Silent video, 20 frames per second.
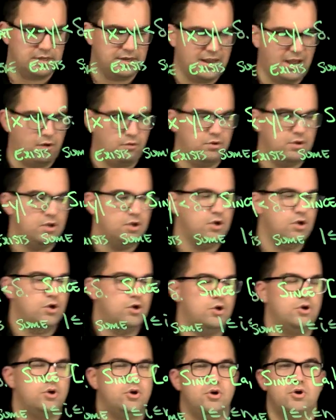Now,
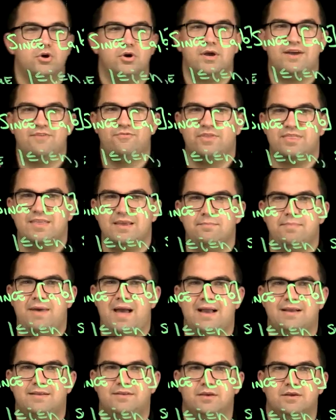if we think
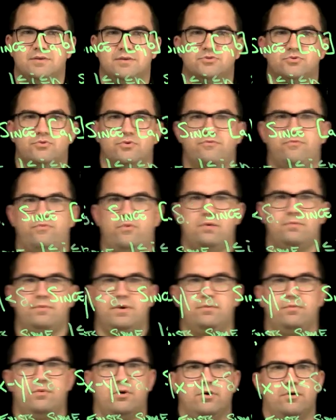back to sort of what
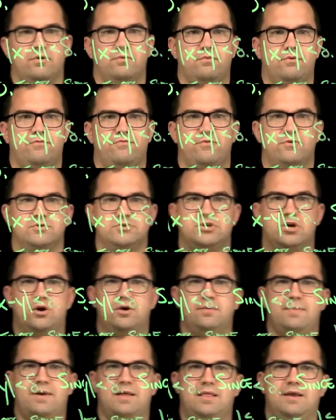we were first
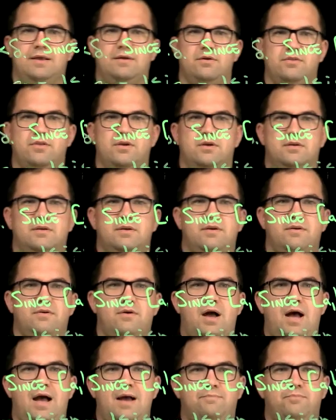talking about,
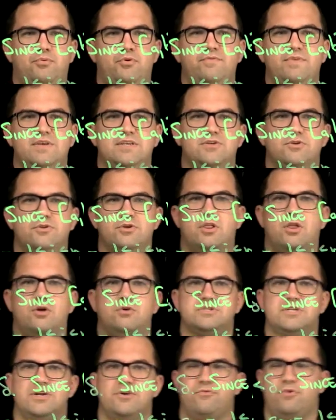I proved this on the
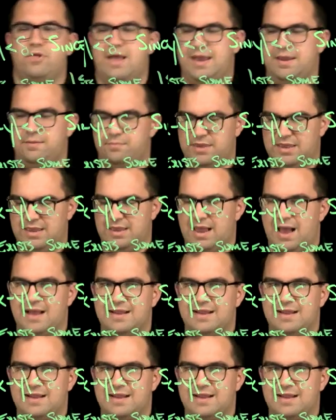closed interval AB.